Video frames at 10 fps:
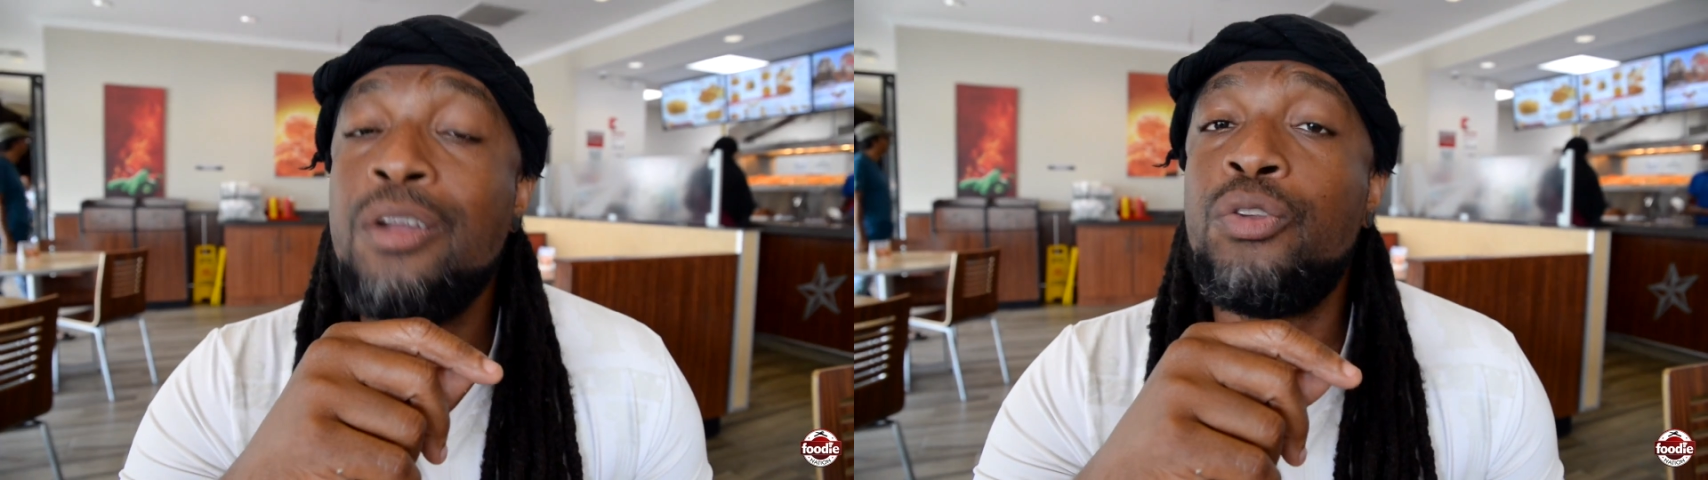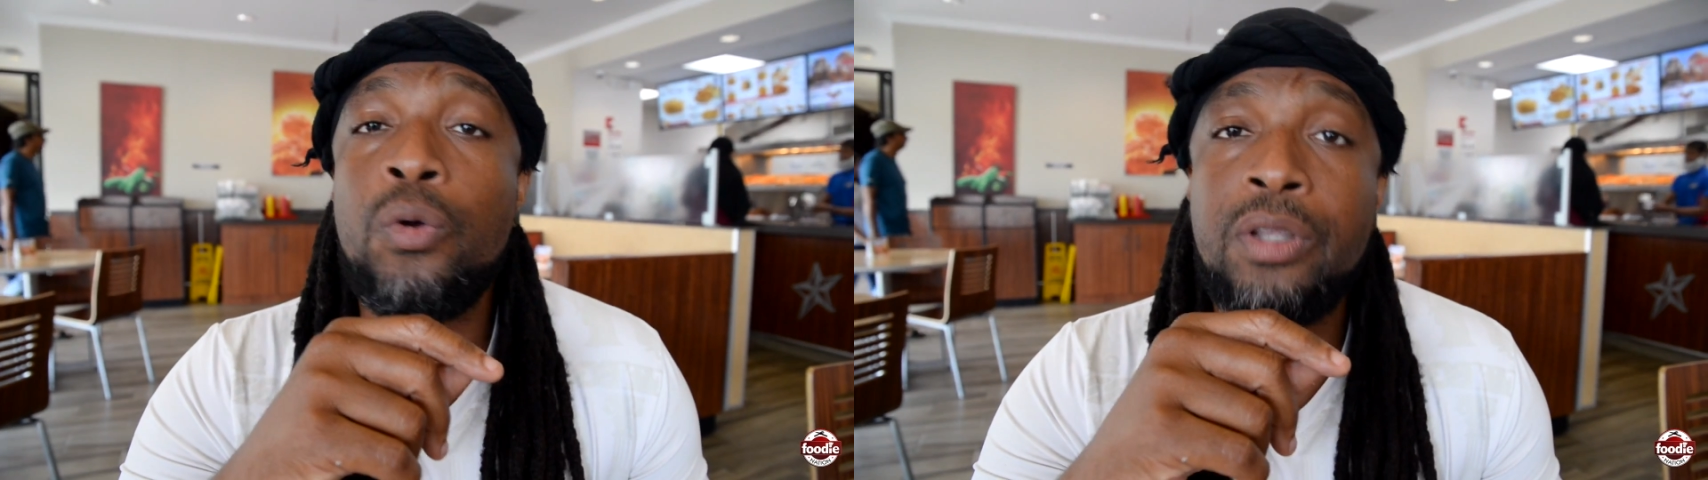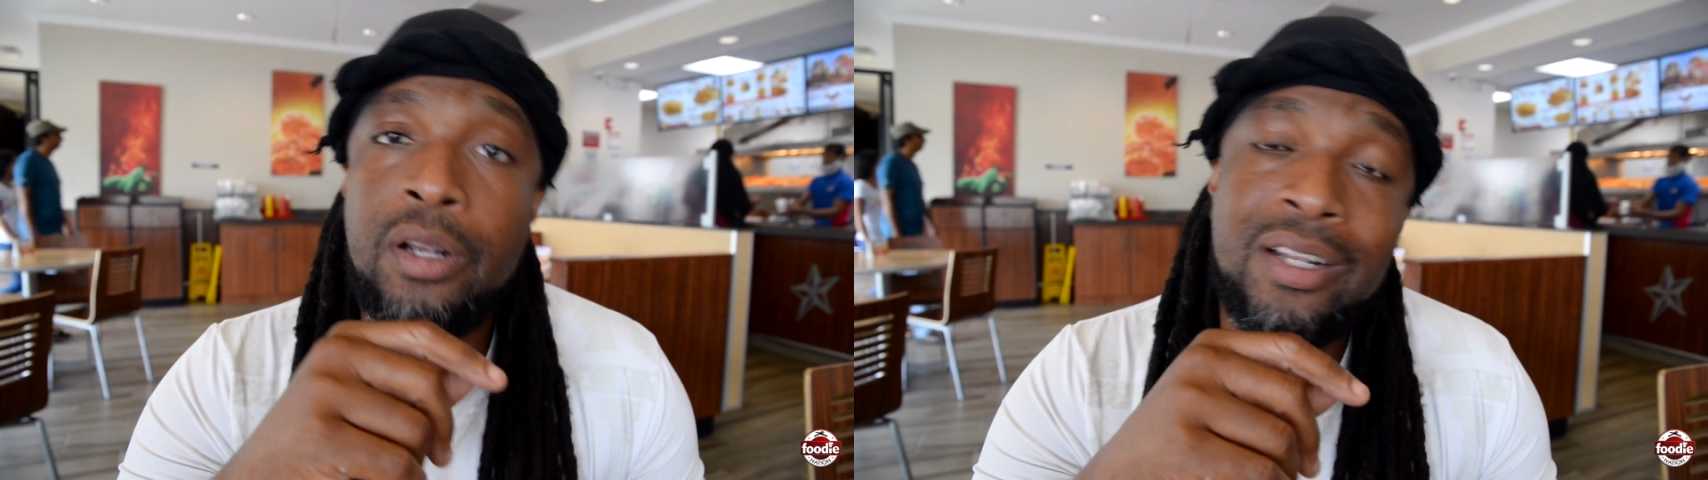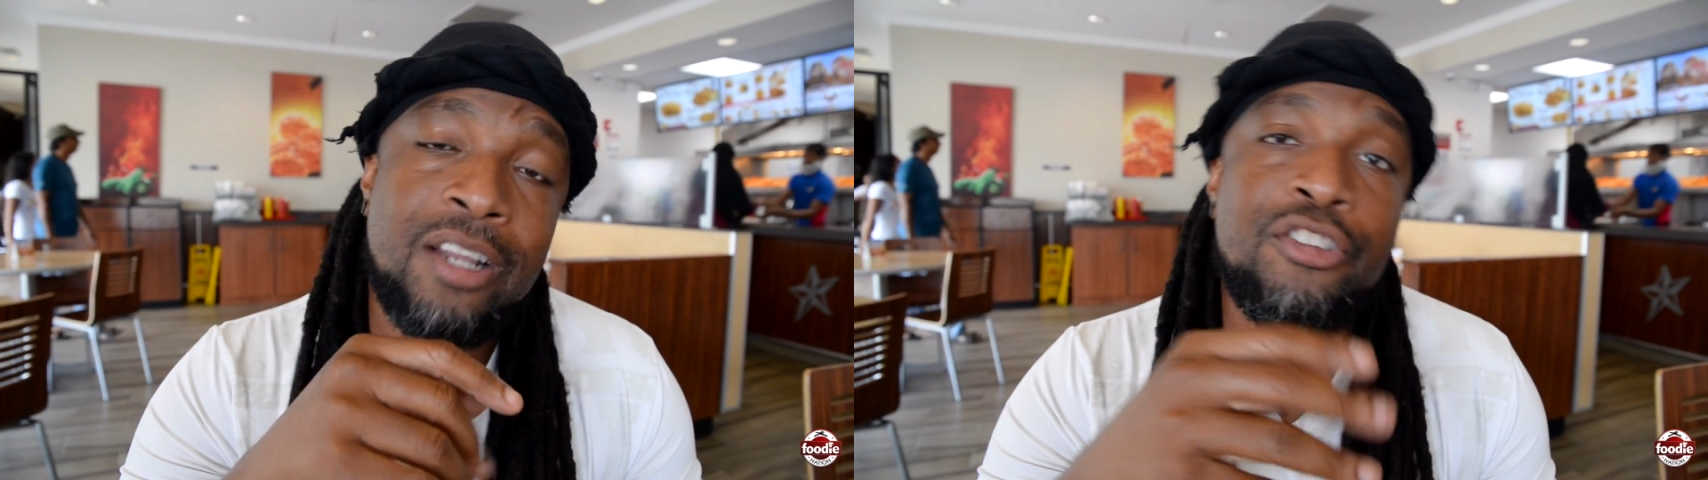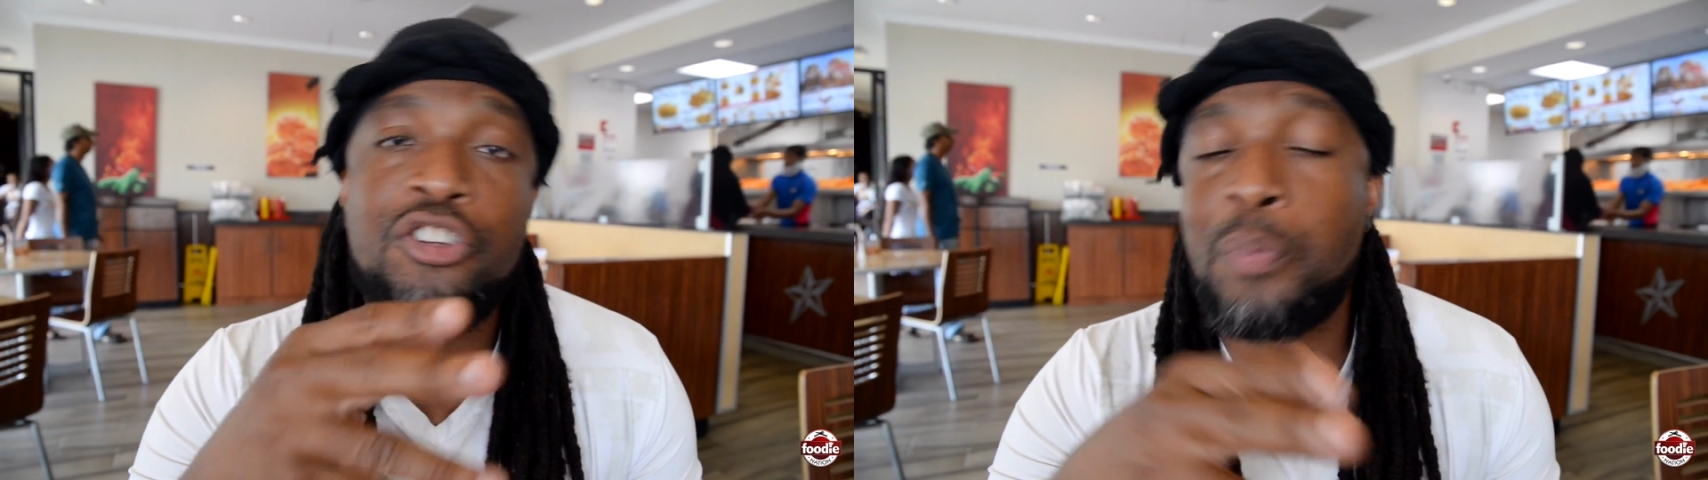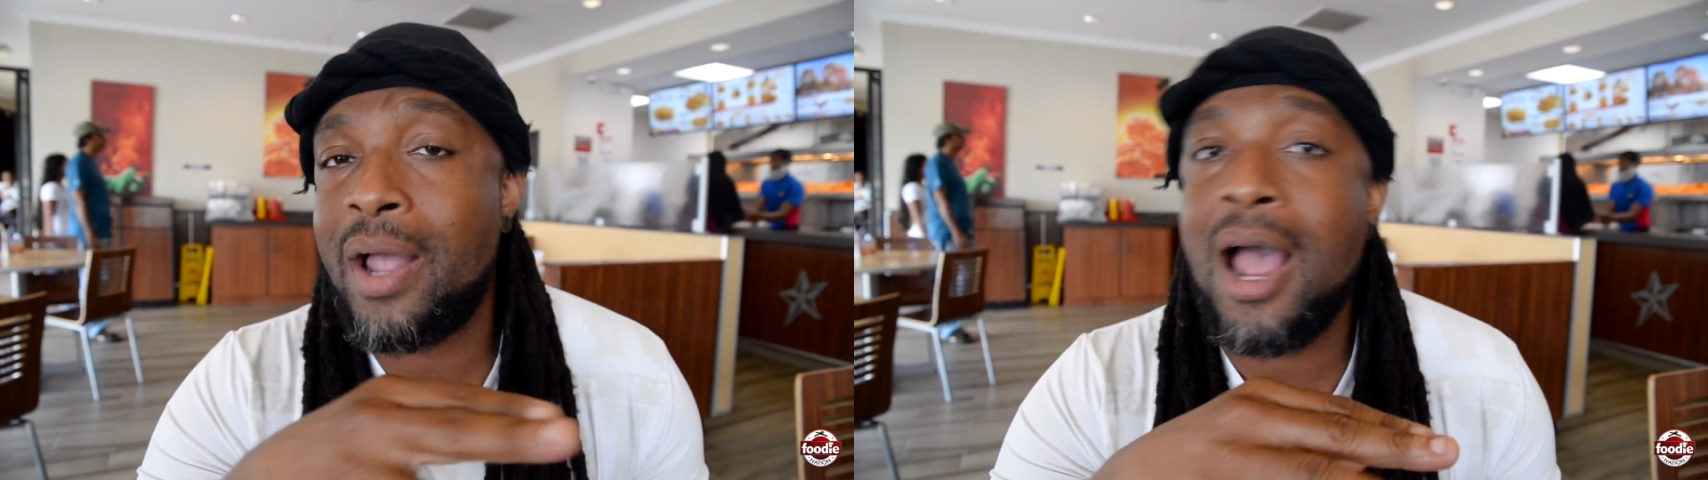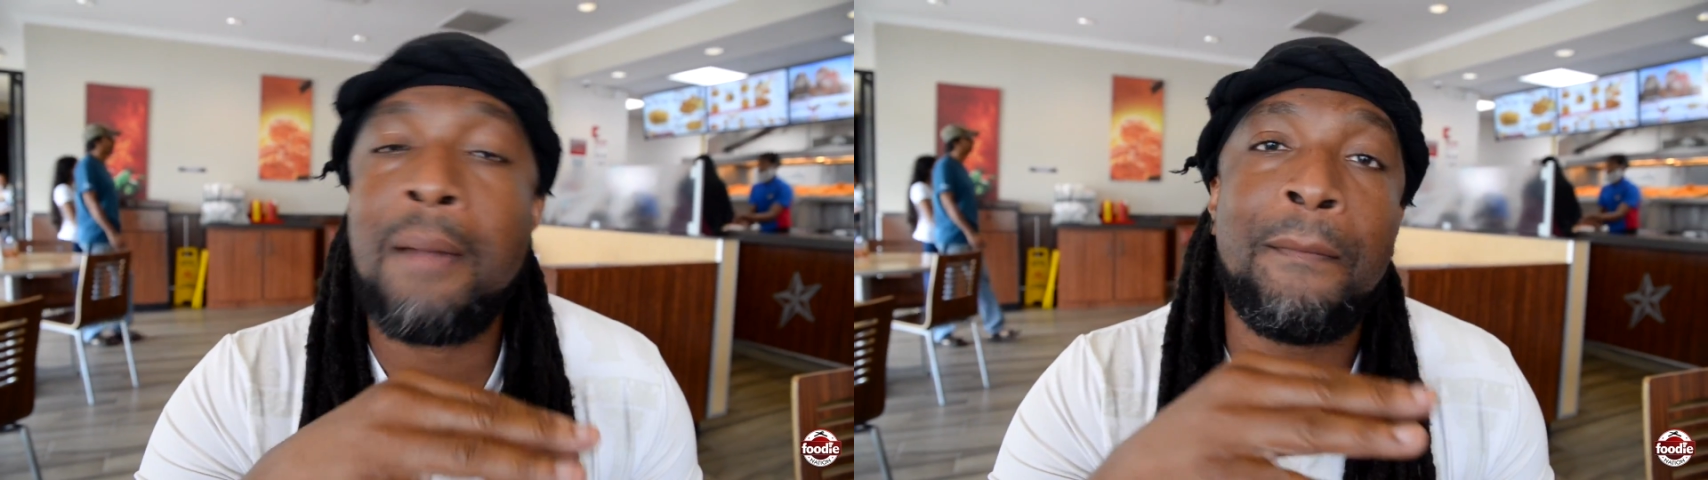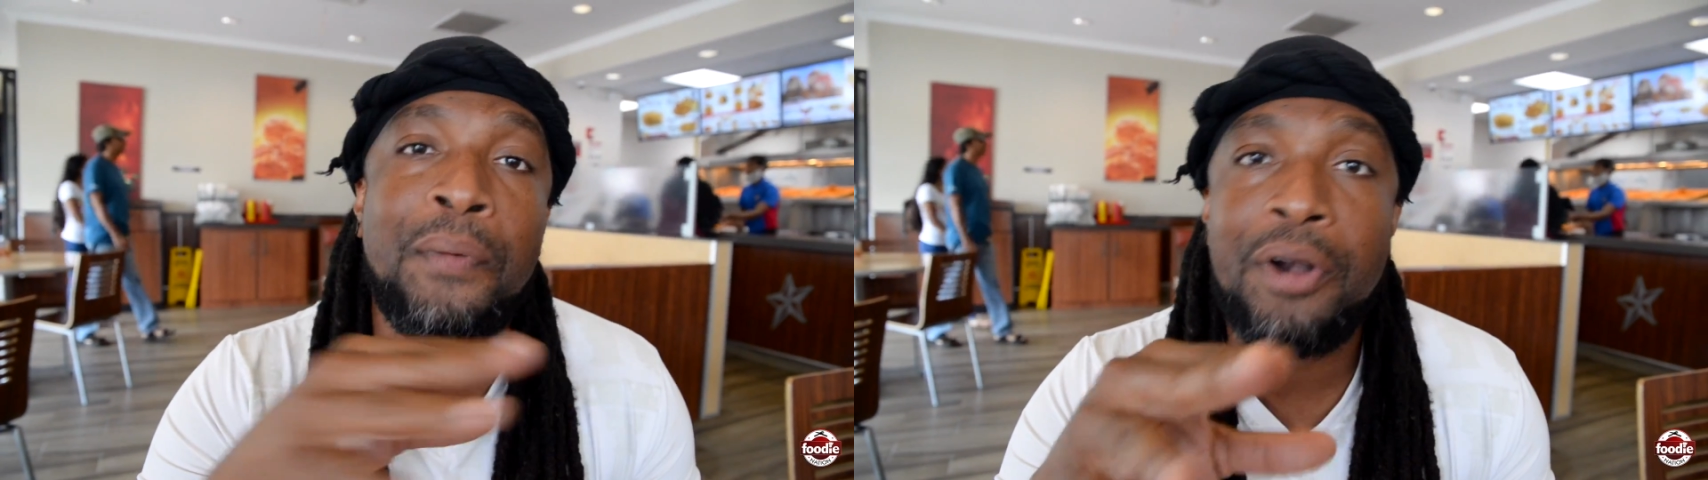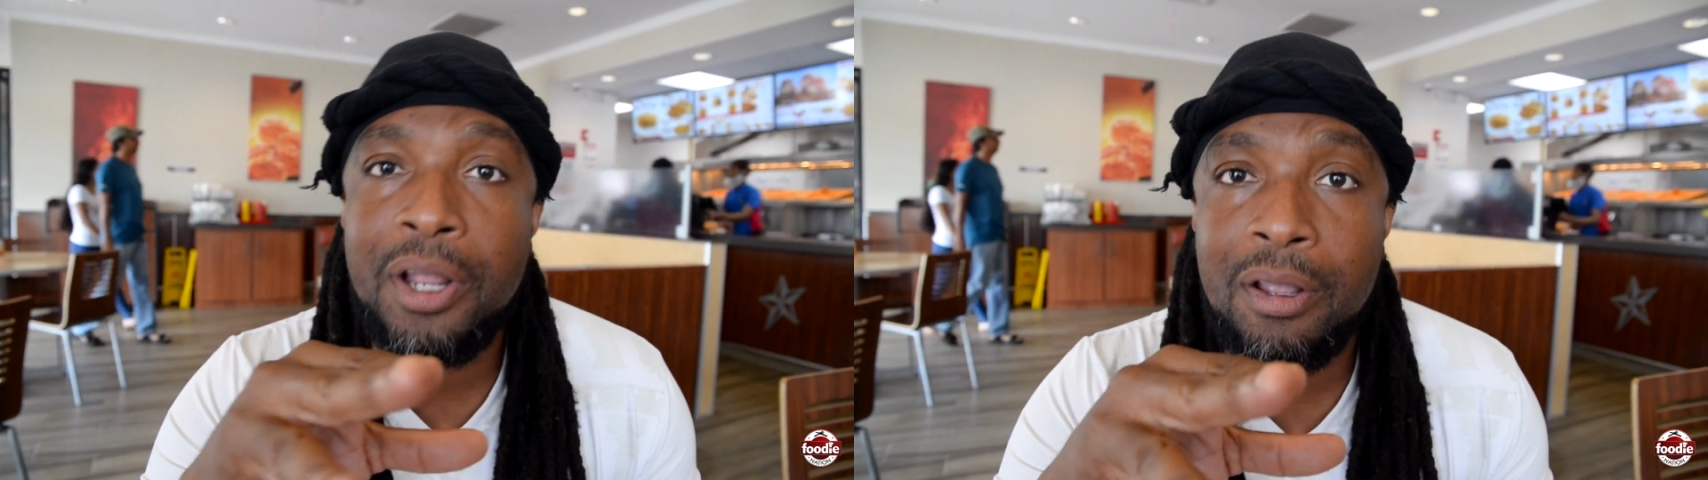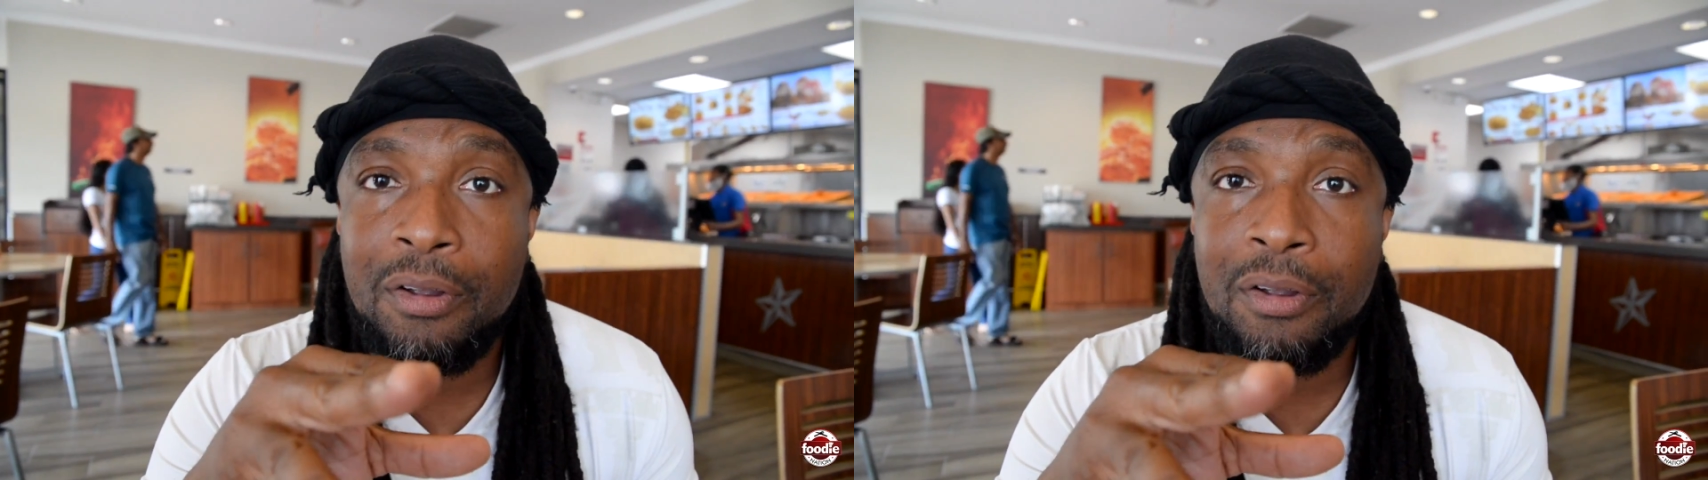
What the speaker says: totally disrespect and break